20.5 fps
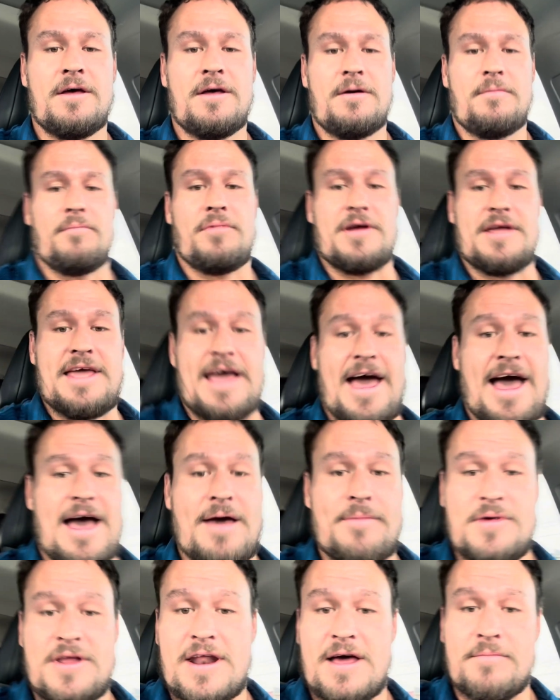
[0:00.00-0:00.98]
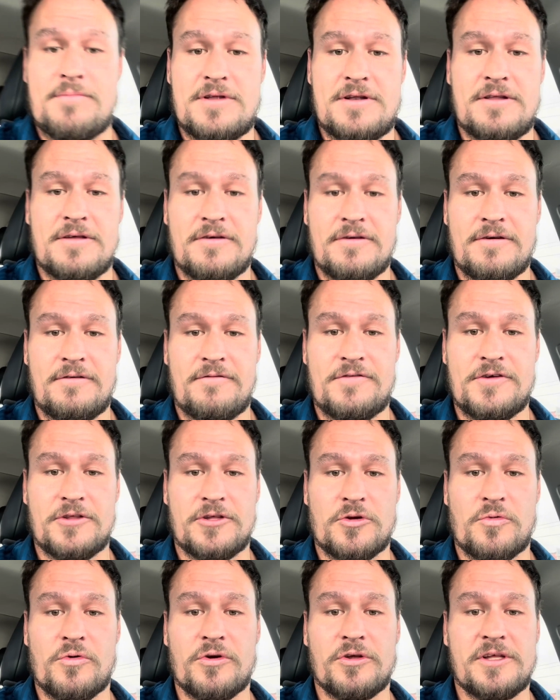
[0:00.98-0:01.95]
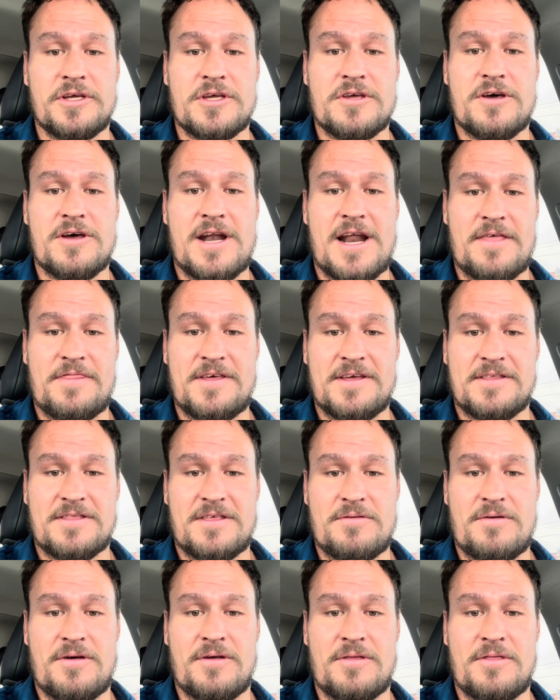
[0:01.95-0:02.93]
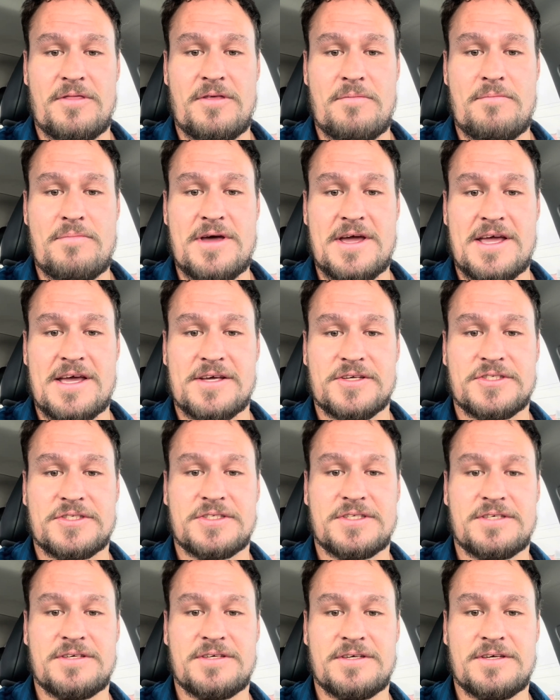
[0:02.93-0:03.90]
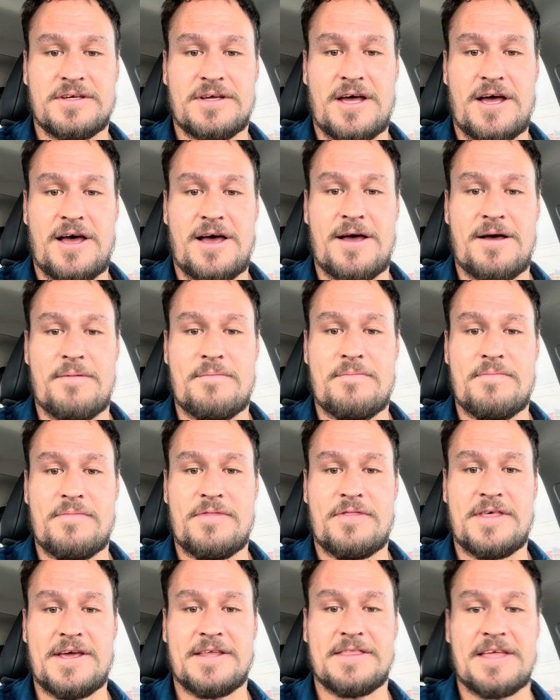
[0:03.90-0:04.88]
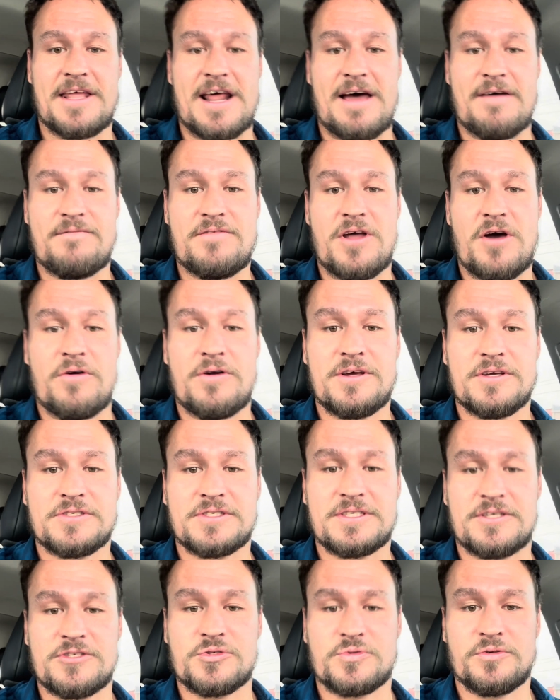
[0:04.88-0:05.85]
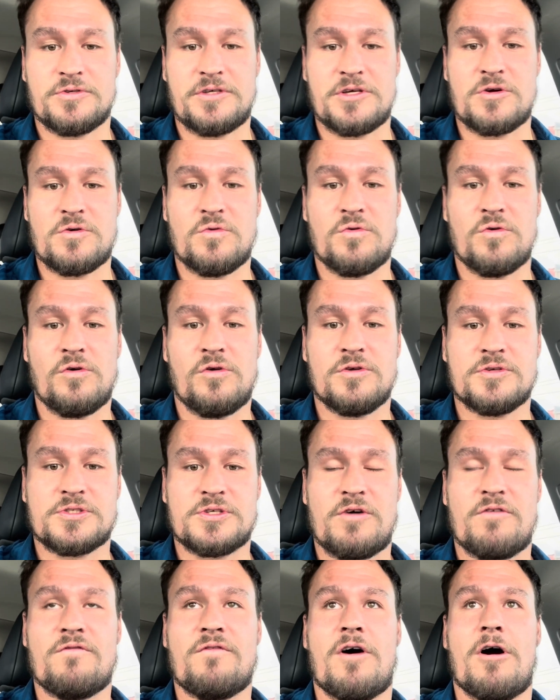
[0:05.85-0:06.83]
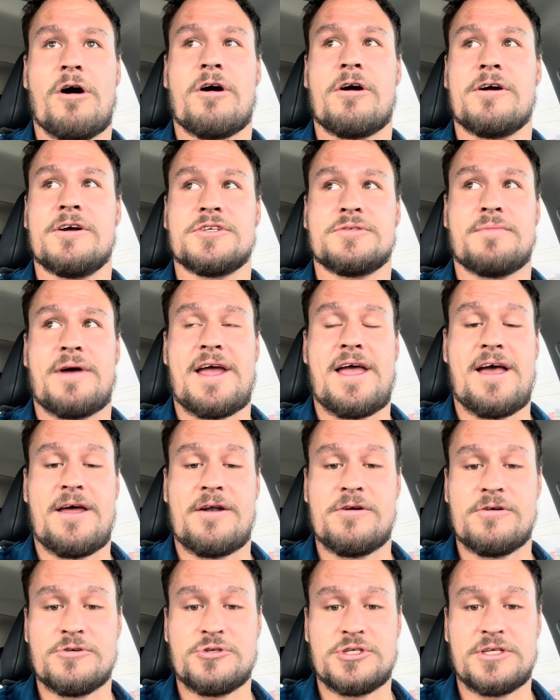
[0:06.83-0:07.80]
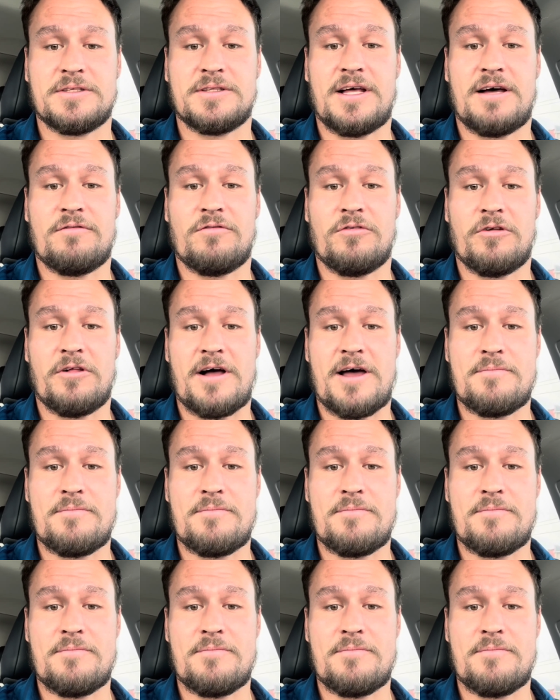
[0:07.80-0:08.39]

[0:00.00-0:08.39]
But yeah, I've been feeling really good. I think the biggest thing that I've noticed that's really cool so far is my energy level.